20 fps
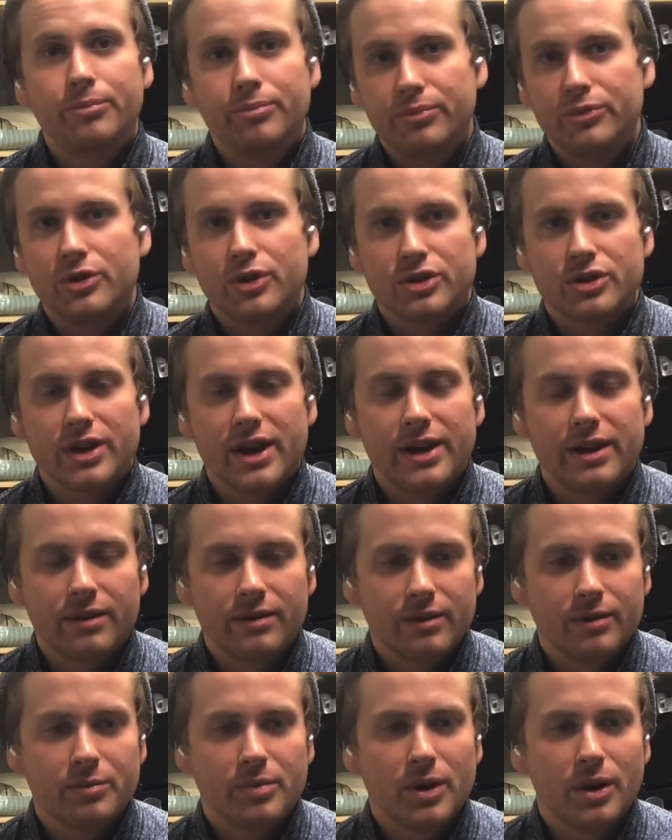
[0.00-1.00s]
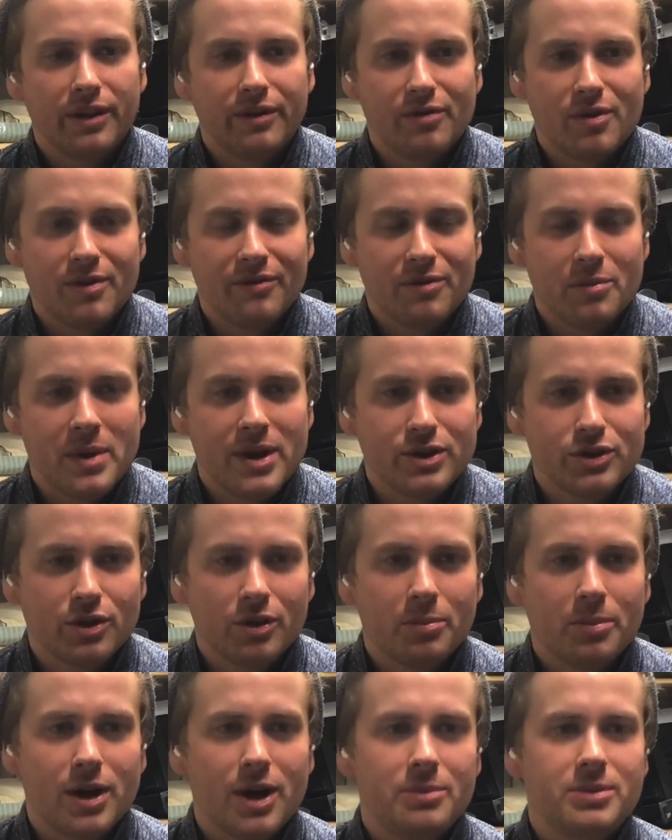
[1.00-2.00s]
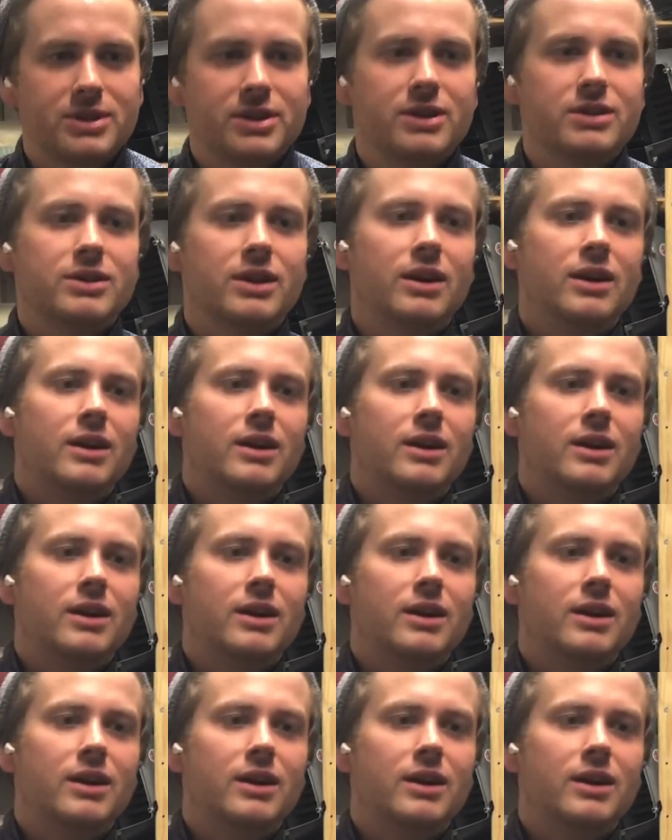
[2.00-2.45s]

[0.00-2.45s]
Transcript: Just saying, purely for informational purposes.